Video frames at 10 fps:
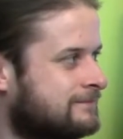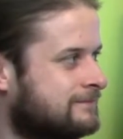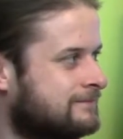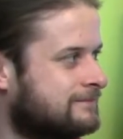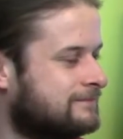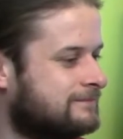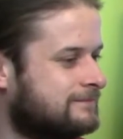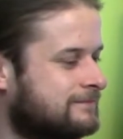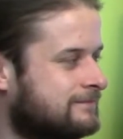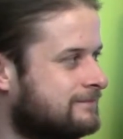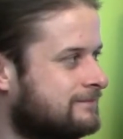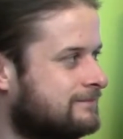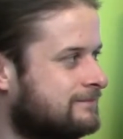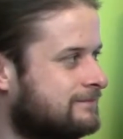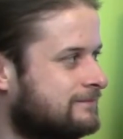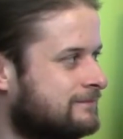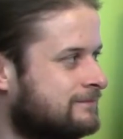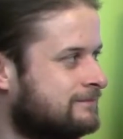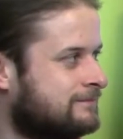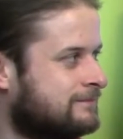
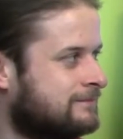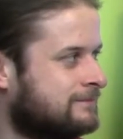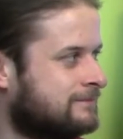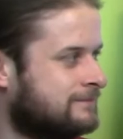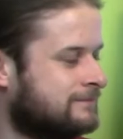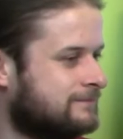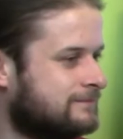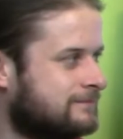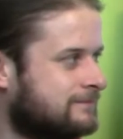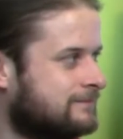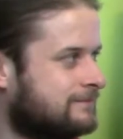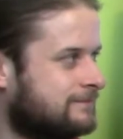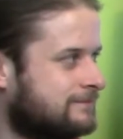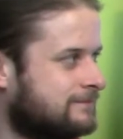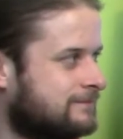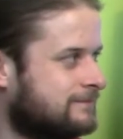No words are spoken by the person on screen.